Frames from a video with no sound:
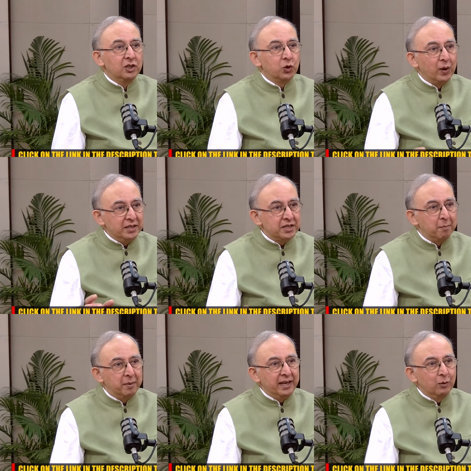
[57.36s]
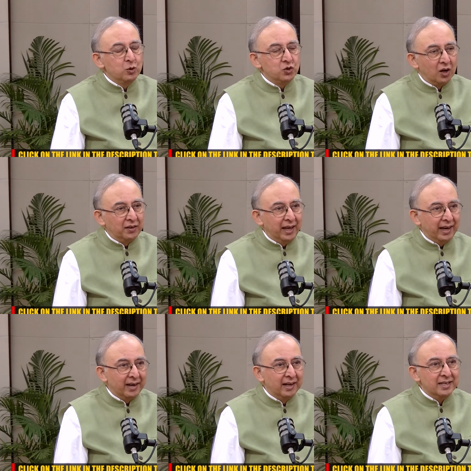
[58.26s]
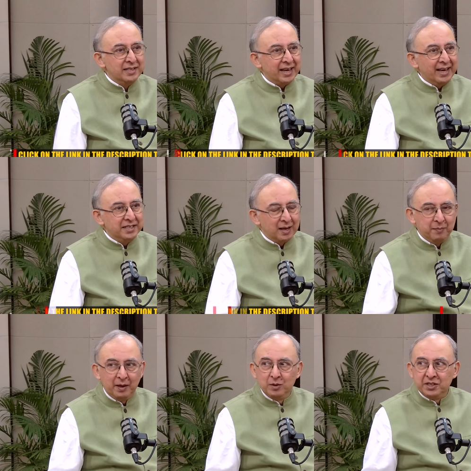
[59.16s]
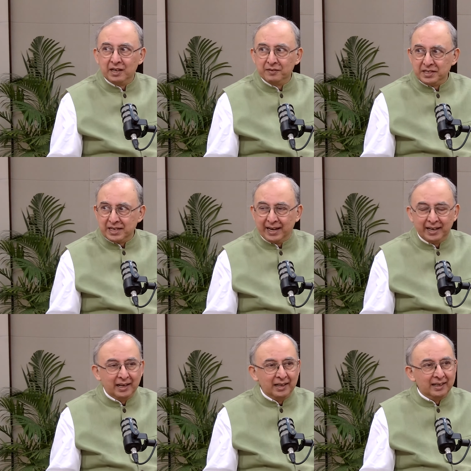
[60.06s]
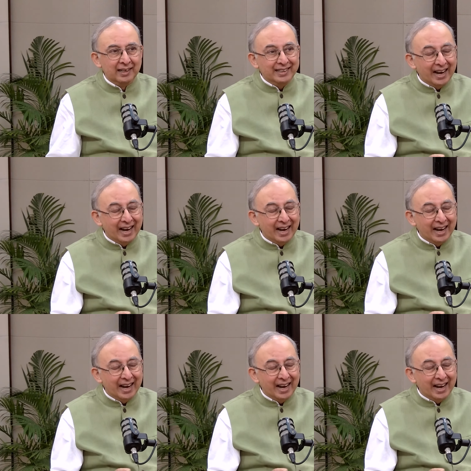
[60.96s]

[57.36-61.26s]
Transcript: showing somebody who's not there mm. saying something which he never said. Mm.